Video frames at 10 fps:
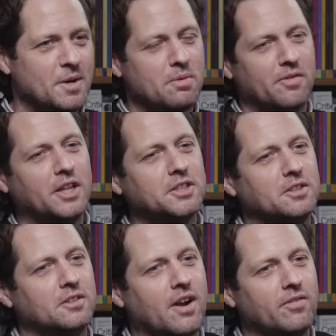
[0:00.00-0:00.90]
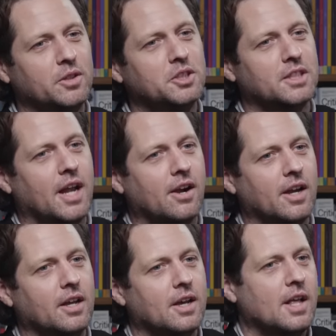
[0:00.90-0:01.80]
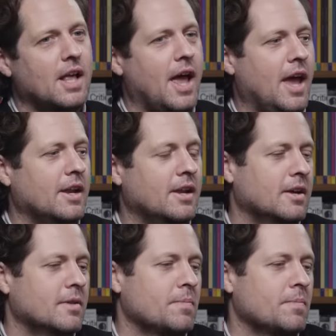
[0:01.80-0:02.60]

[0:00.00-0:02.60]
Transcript: professional revolutionary, and